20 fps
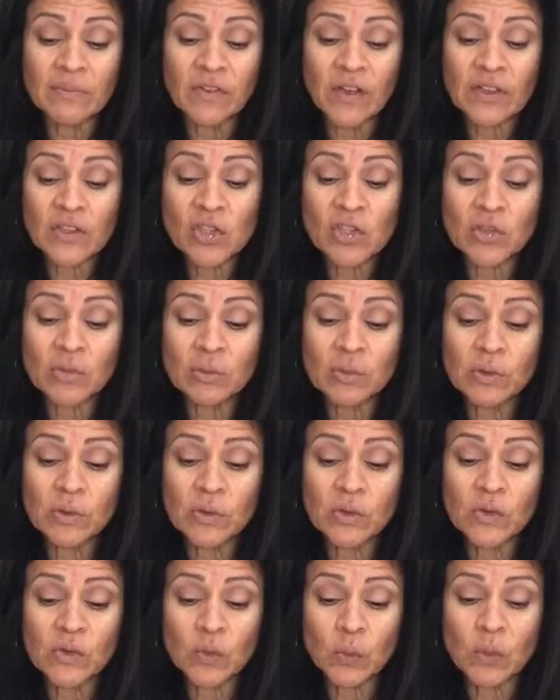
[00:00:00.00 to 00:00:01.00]

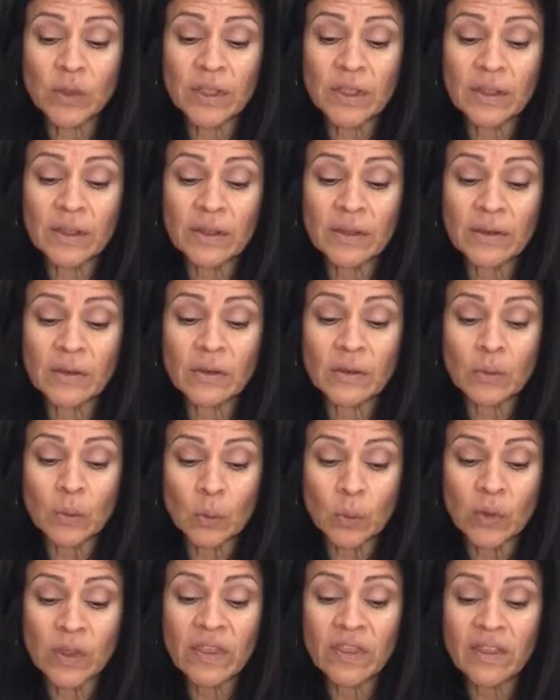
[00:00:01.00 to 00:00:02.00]
vegetables
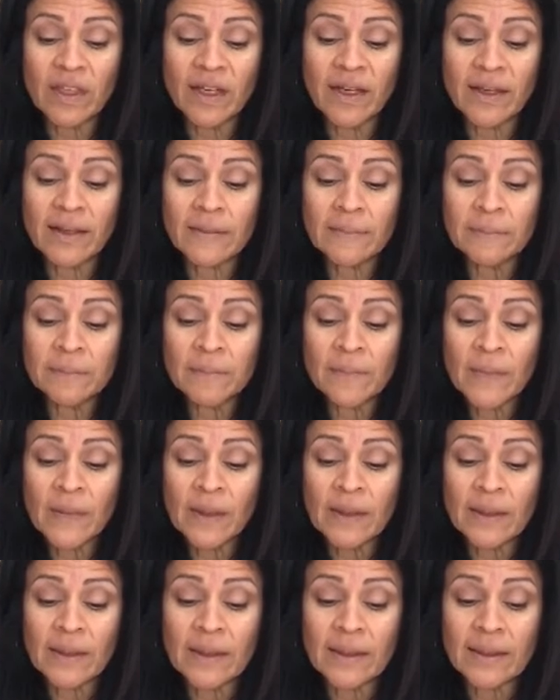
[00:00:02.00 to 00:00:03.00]
with that,
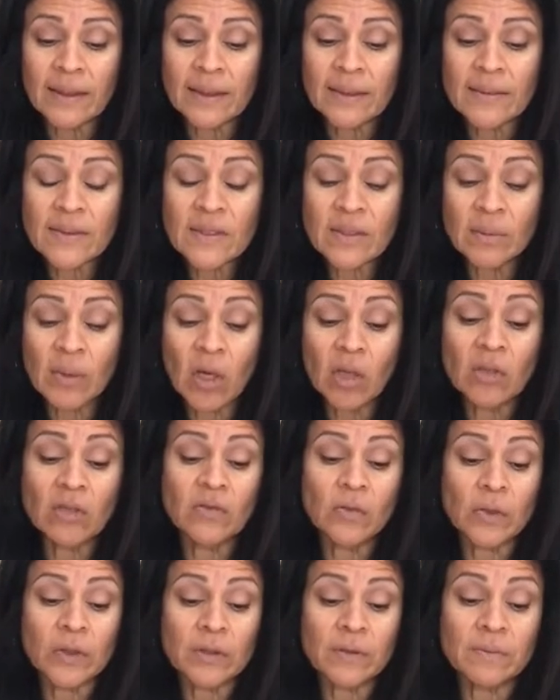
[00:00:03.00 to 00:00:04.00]
and some
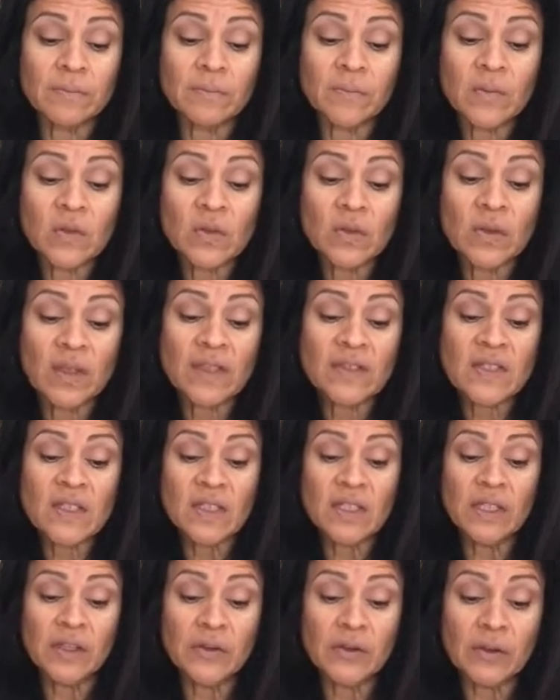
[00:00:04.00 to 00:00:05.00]
olive oil. So
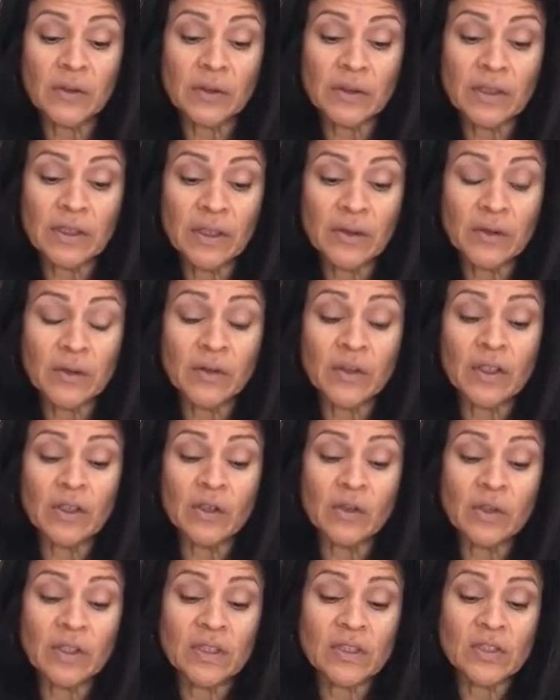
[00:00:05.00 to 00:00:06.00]
that's another thing
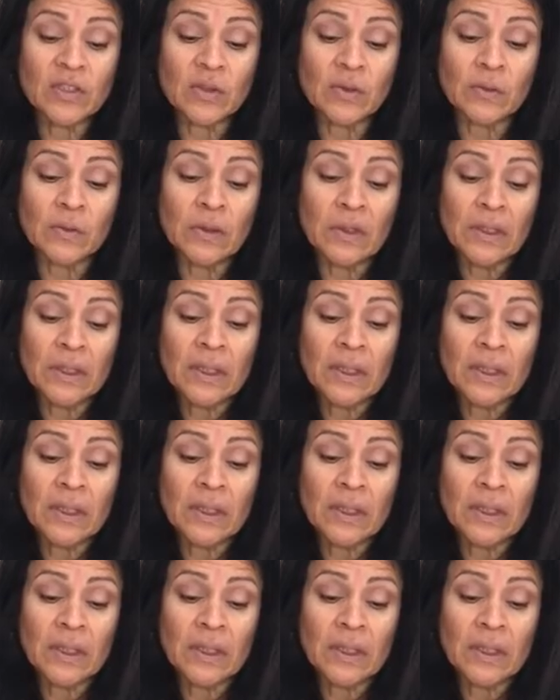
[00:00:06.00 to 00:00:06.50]
you can do.